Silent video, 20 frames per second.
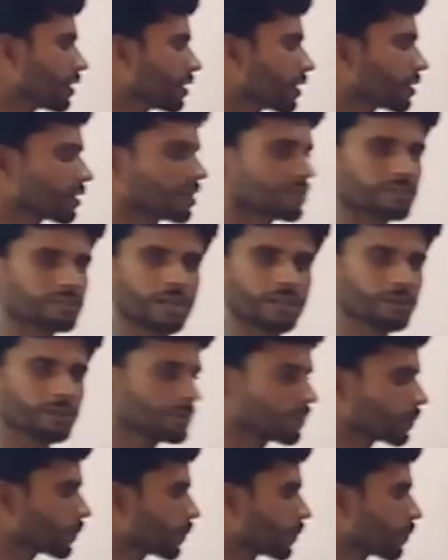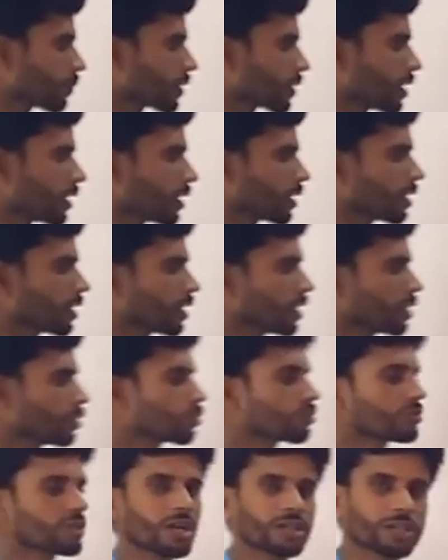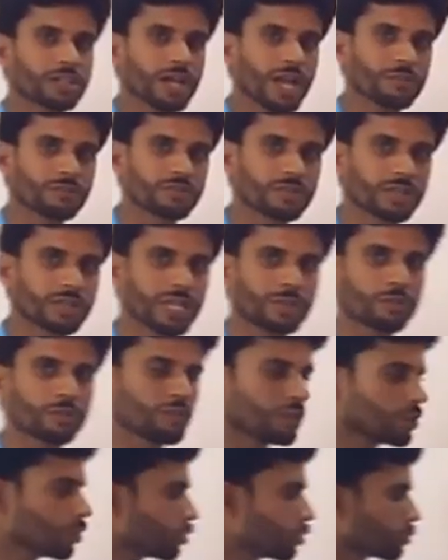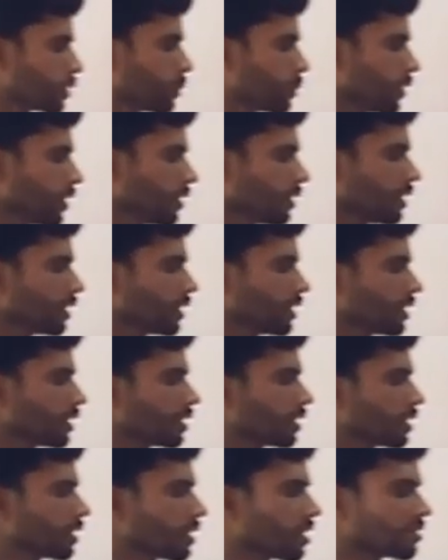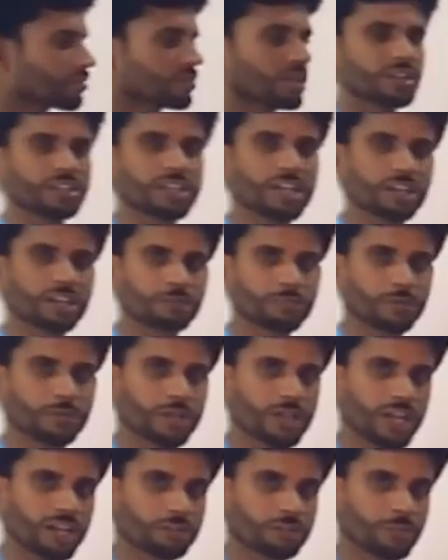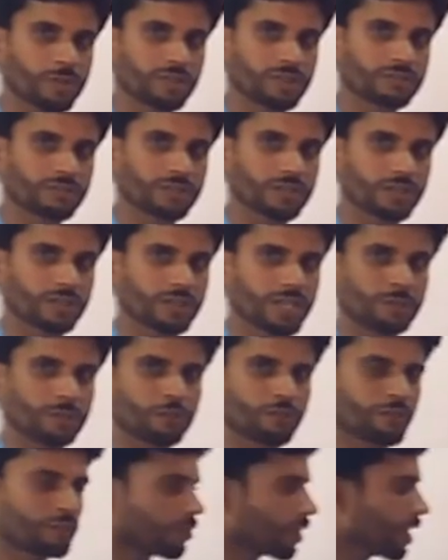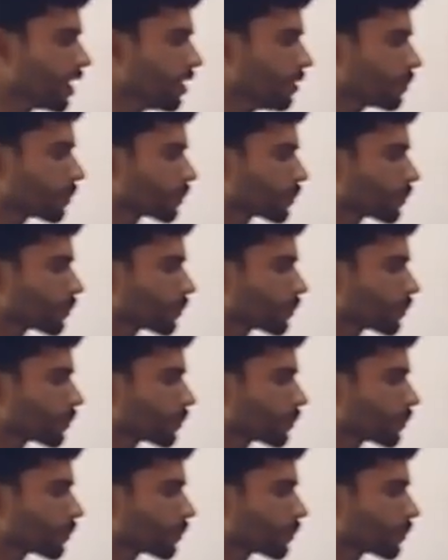The Sun, Hindustan Times, name of a newspaper, Rajdhani Express, name of a train,